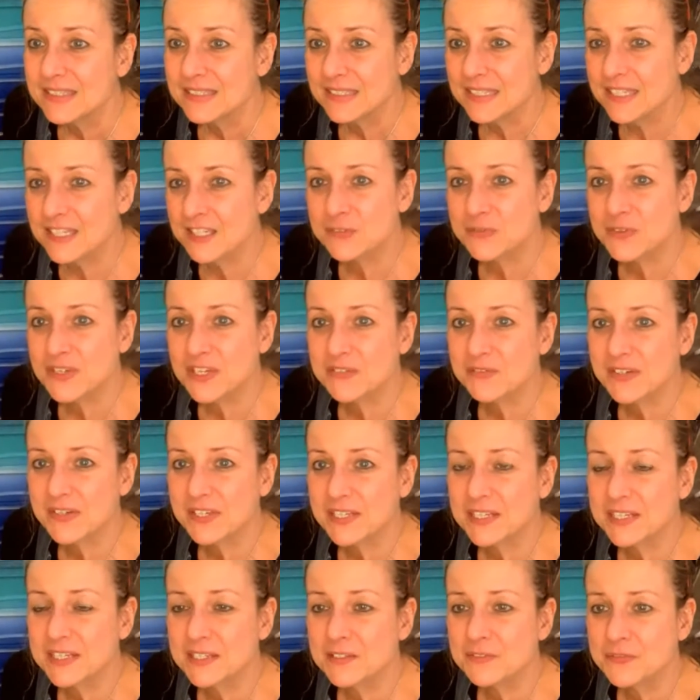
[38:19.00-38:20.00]
Yeah, if you have
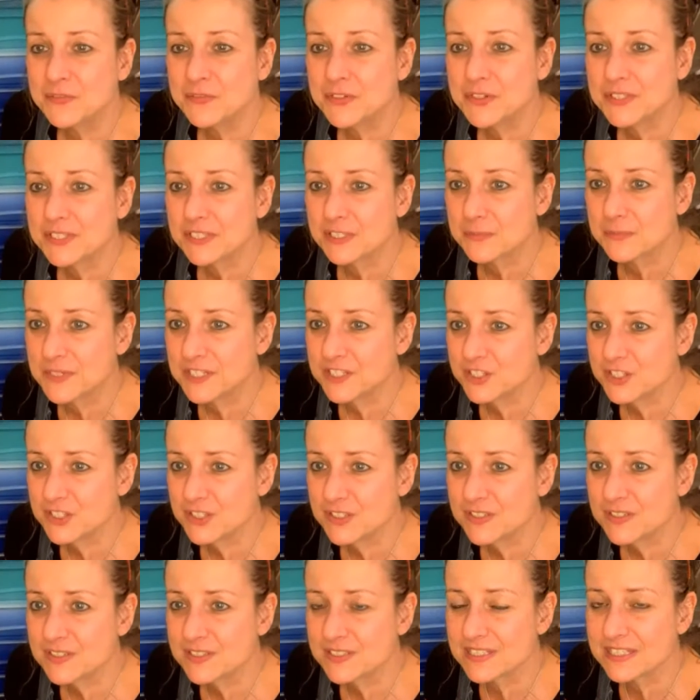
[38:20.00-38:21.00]
any further
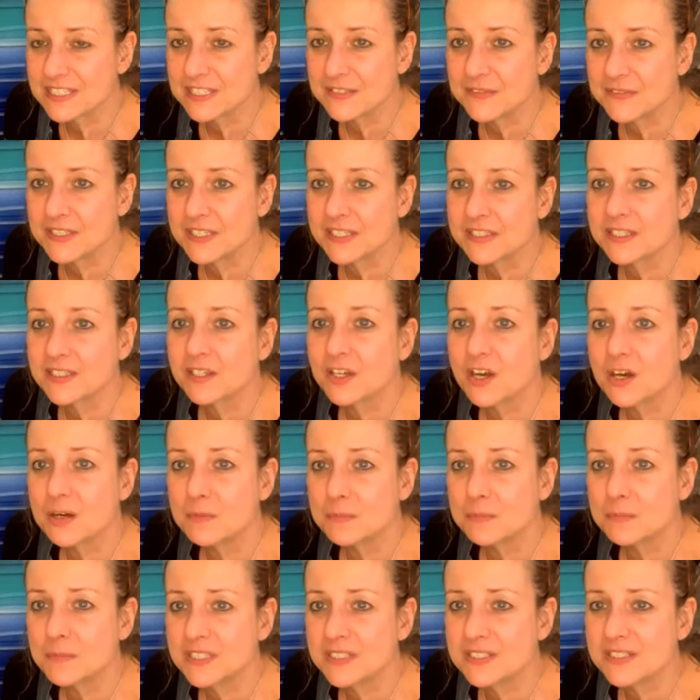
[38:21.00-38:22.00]
questions, leave it in the
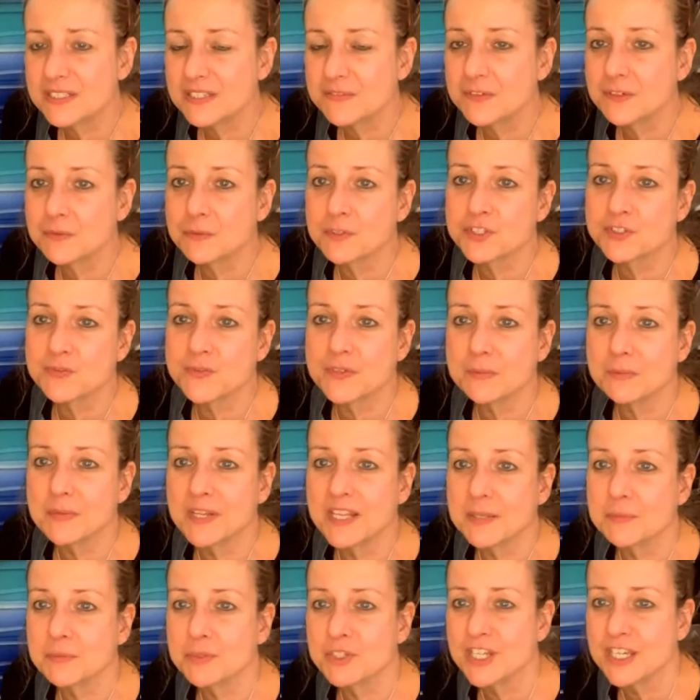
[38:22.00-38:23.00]
comments. If you watch
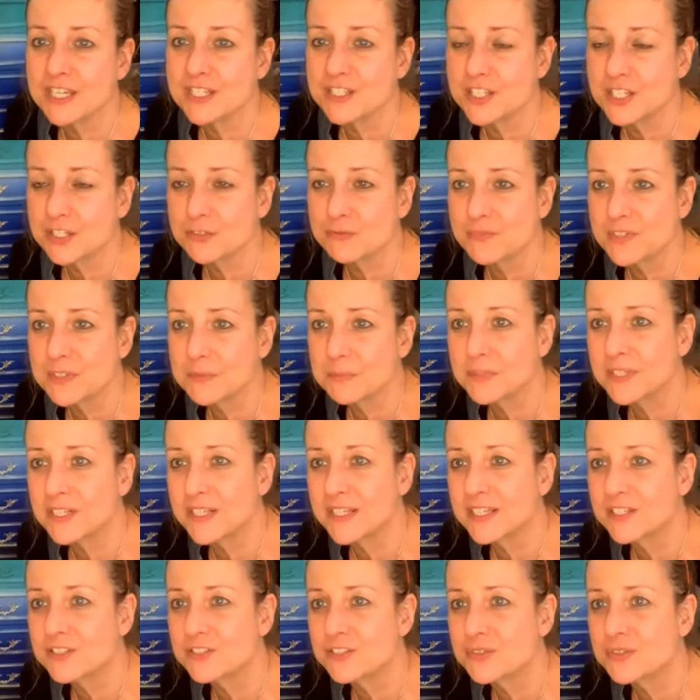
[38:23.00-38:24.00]
replay, put hashtag
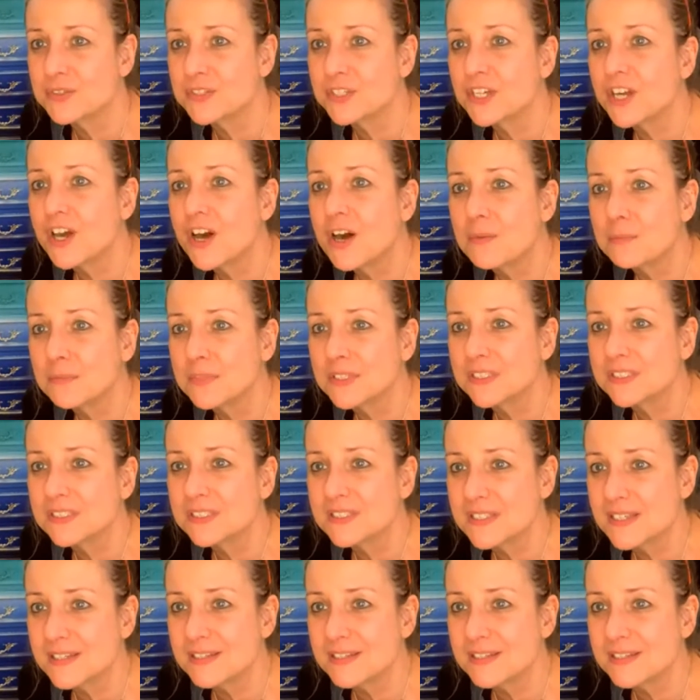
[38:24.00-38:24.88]
replay into the comments.